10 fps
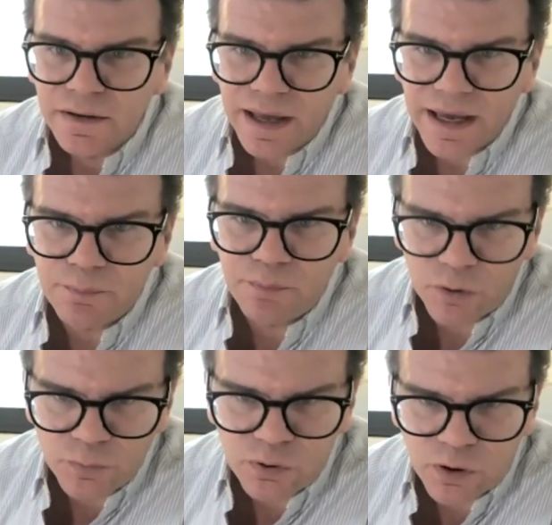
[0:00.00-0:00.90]
a
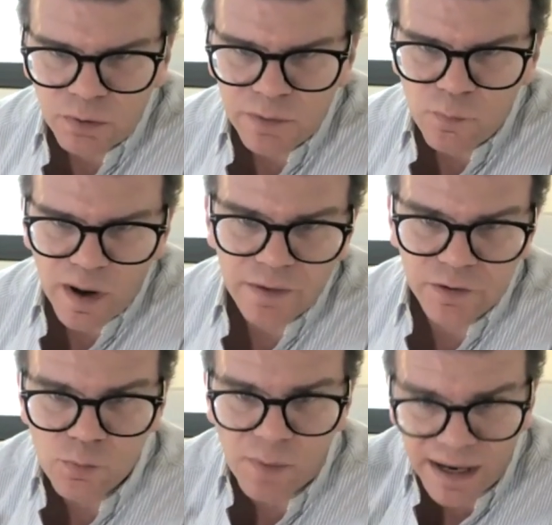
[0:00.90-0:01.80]
bone problem where
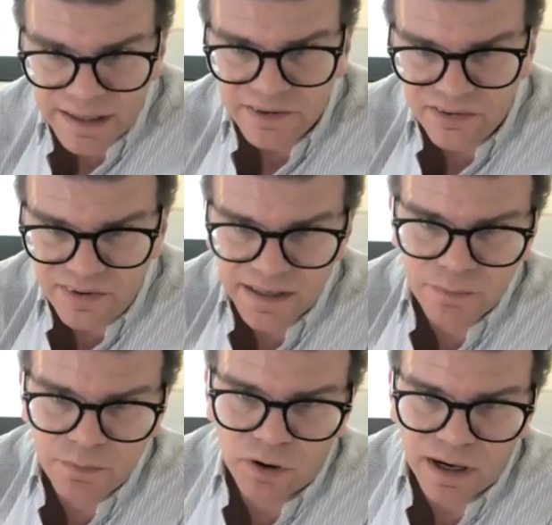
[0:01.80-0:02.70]
you might see an
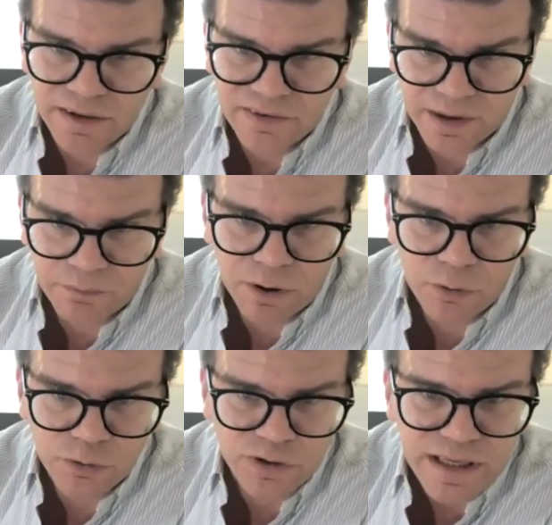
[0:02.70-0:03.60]
MRI, some
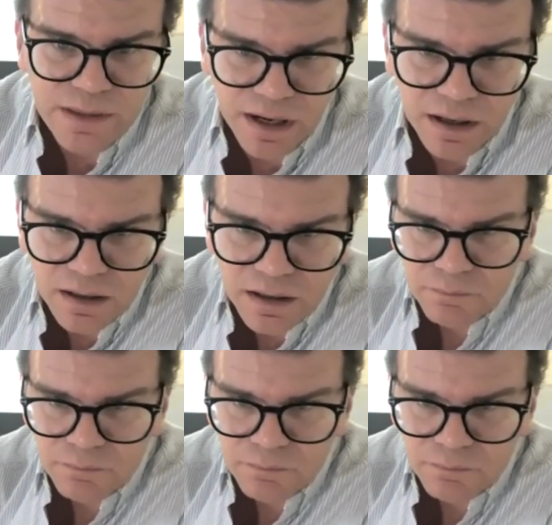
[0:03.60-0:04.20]
bone edema,